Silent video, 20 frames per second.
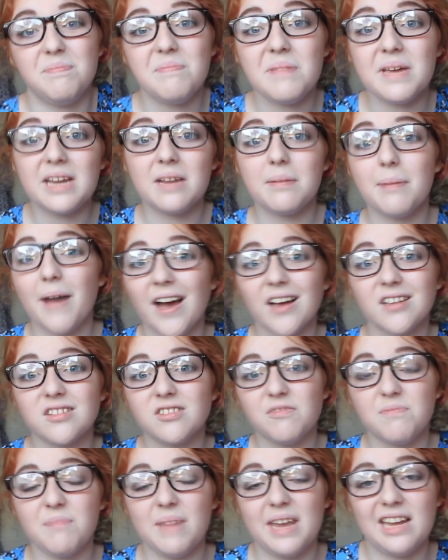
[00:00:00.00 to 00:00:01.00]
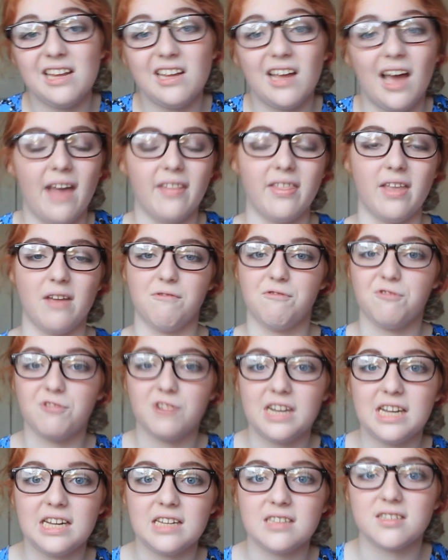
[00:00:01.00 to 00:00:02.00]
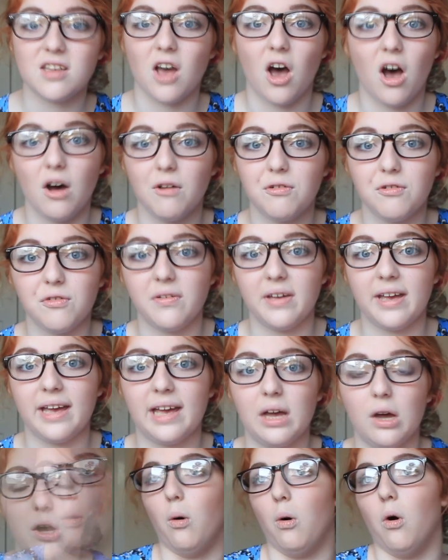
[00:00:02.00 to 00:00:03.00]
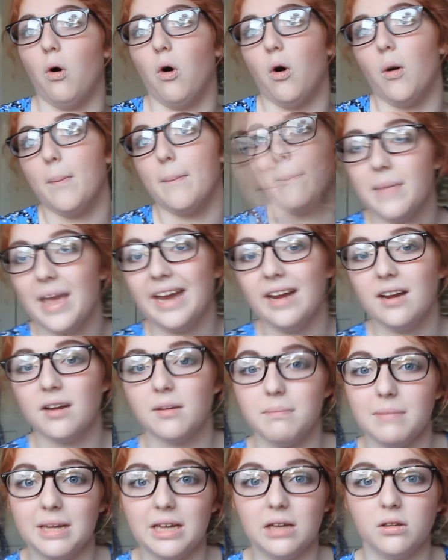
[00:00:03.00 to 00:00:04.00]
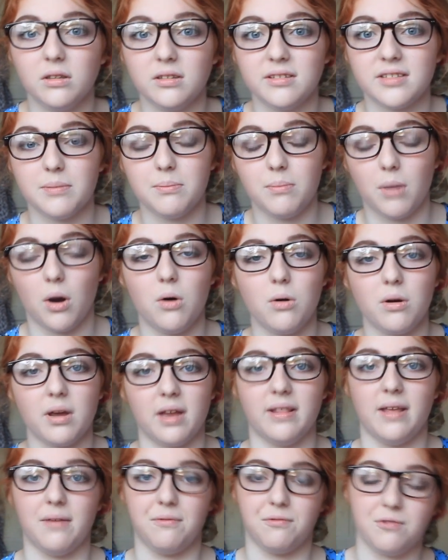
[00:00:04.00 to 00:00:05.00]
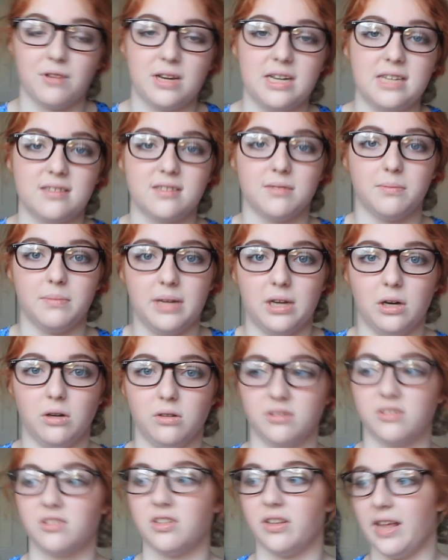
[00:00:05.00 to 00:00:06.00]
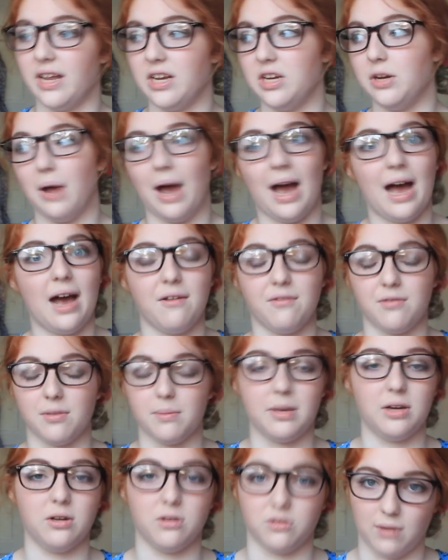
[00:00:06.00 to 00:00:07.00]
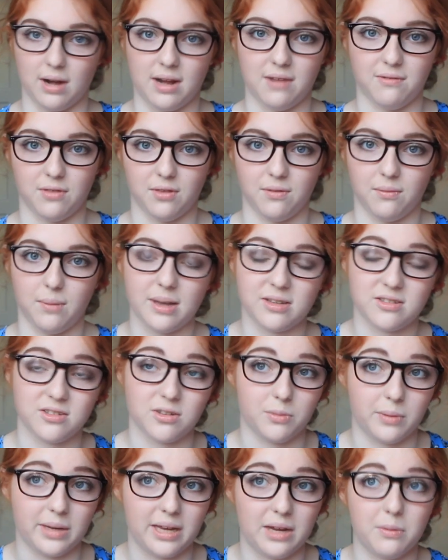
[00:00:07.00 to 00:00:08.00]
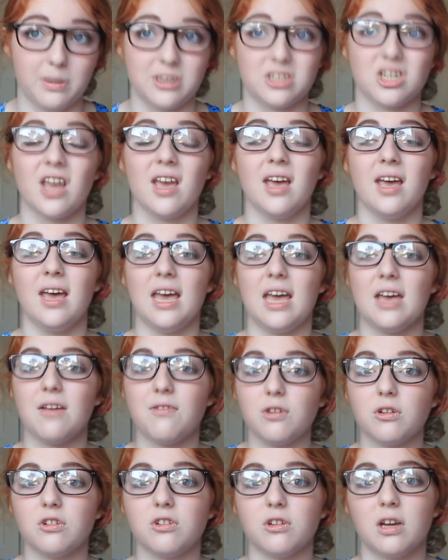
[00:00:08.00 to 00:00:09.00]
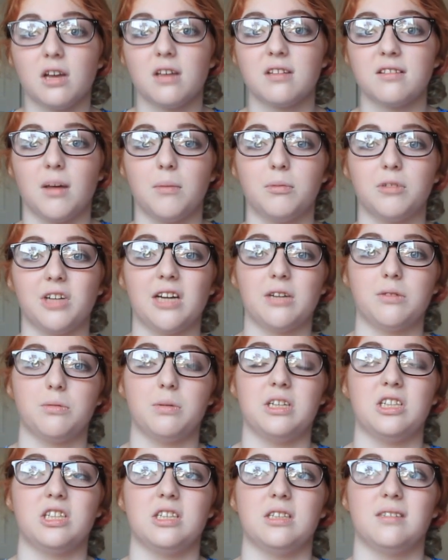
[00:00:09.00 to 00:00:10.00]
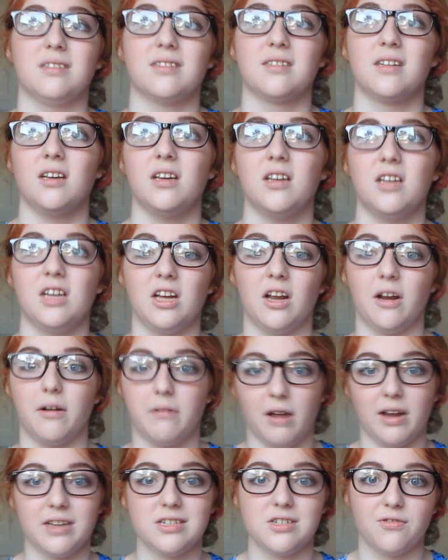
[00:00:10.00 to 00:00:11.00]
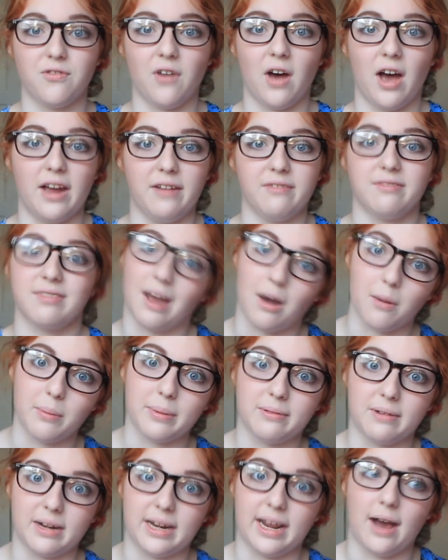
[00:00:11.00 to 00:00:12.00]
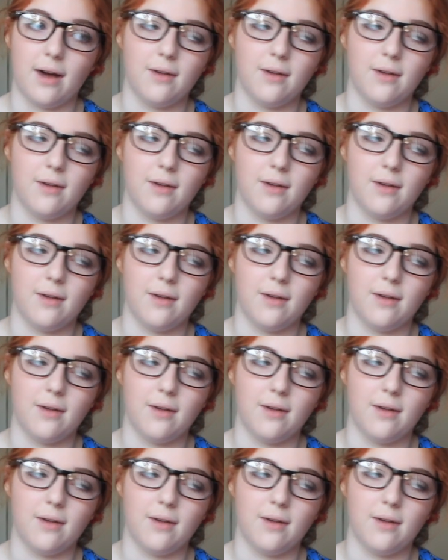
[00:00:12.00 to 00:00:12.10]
big packs of meat and then freeze half of it, or make meals in bulk and then freeze some meals, so then you have the meals ready for the rest of the week, which if you're doing a subject which is 9 to 5, that would be really